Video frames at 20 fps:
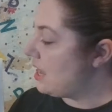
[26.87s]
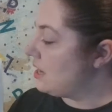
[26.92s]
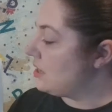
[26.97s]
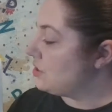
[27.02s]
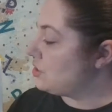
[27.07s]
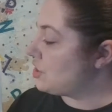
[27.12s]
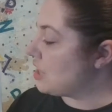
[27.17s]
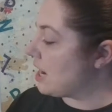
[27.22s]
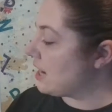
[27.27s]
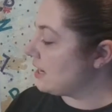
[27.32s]

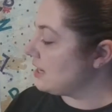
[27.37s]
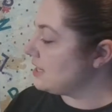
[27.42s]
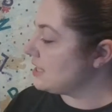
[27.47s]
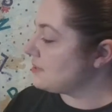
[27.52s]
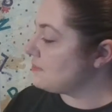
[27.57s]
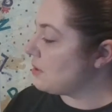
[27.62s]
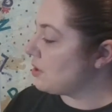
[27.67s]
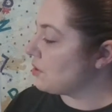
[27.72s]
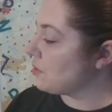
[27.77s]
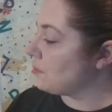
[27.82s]
Jack and
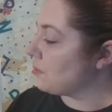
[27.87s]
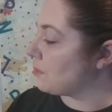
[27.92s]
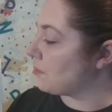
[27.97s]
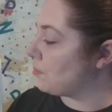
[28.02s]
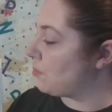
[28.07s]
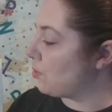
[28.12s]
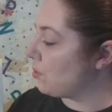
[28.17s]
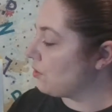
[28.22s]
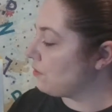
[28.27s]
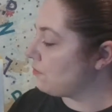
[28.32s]
his mother were
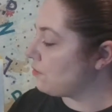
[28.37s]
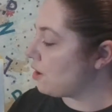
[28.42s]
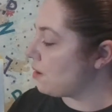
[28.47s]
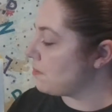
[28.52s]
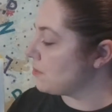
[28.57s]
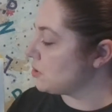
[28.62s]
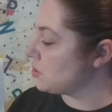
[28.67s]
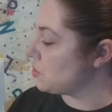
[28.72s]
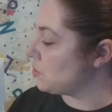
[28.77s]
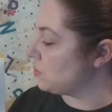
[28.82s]
poor
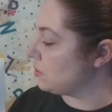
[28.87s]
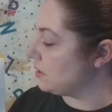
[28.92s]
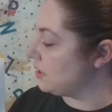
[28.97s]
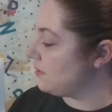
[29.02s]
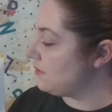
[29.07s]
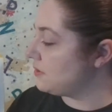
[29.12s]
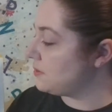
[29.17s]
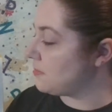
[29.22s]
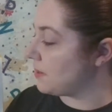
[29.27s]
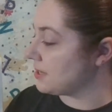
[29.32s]
farmers who
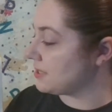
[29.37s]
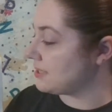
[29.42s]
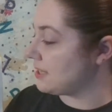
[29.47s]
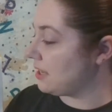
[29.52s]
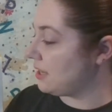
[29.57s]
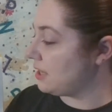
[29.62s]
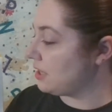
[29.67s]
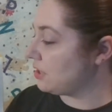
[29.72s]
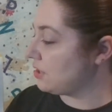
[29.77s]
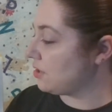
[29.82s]
lived by
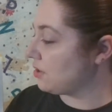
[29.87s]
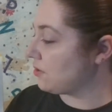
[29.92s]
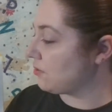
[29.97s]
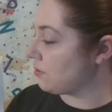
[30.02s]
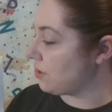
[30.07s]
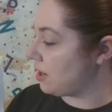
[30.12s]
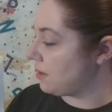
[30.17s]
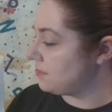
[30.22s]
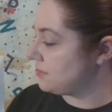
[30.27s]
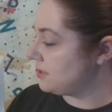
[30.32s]
selling their
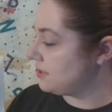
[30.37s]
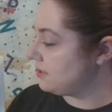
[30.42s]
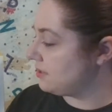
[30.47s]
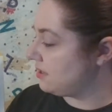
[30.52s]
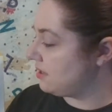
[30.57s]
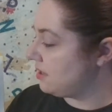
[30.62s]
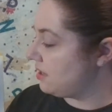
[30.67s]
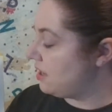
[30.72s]
crops.